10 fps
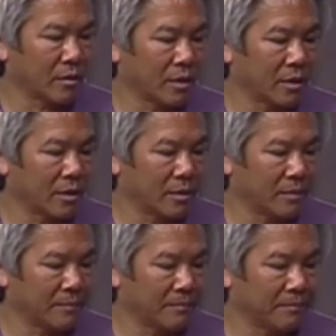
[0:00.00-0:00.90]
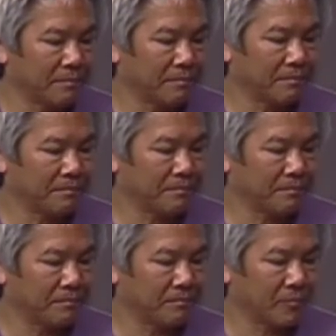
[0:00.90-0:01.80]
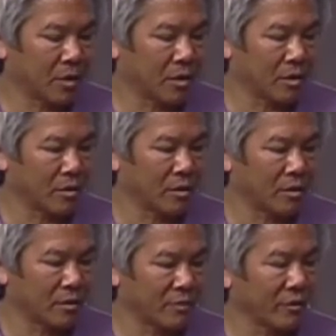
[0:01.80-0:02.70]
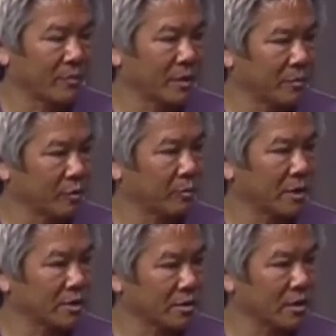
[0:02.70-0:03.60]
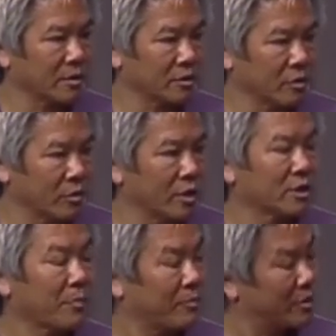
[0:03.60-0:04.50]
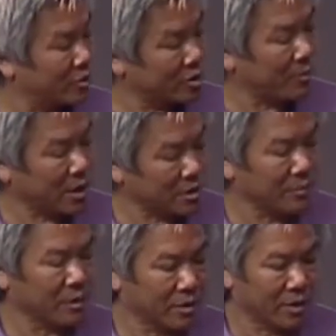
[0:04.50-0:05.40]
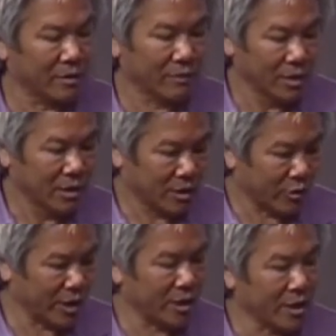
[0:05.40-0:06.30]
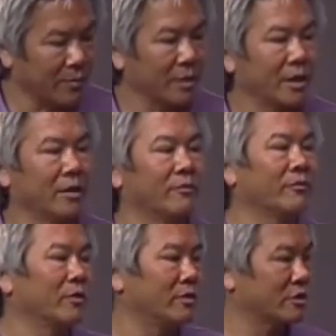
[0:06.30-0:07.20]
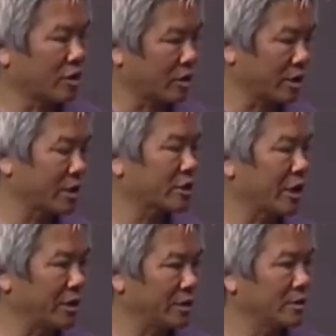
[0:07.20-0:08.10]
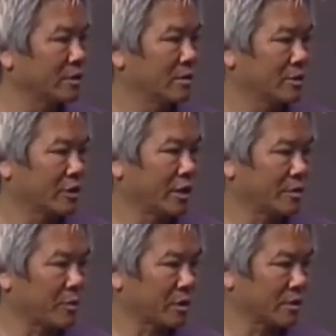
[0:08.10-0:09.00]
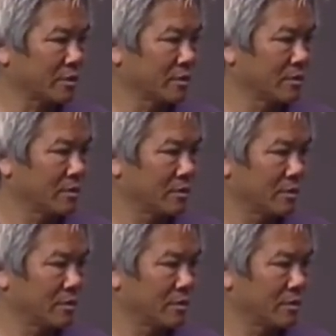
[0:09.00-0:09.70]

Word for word: uh, um, are, are, developing in both places. So there is a there is a possibility of creating a company here for targeting Chinese Chinese markets. So how,